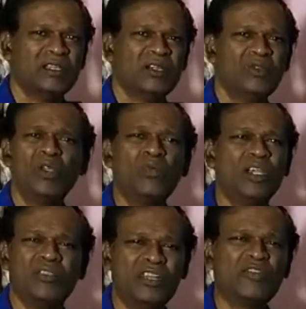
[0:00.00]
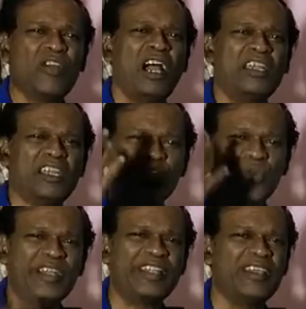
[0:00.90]
Don't want to live for
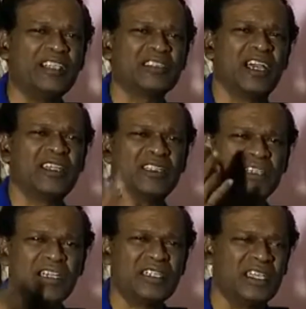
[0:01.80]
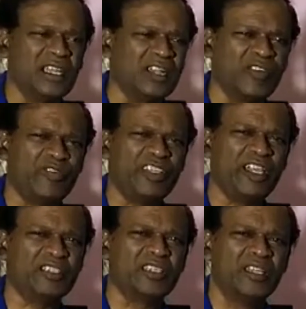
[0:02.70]
120 years, 130 years, 150
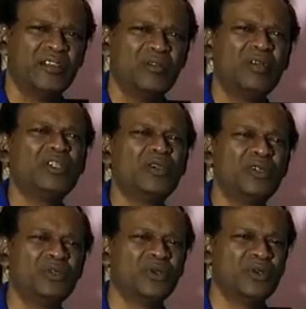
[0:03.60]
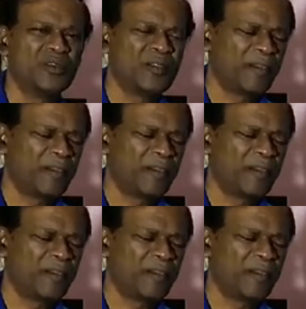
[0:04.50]
years. What are you going to do?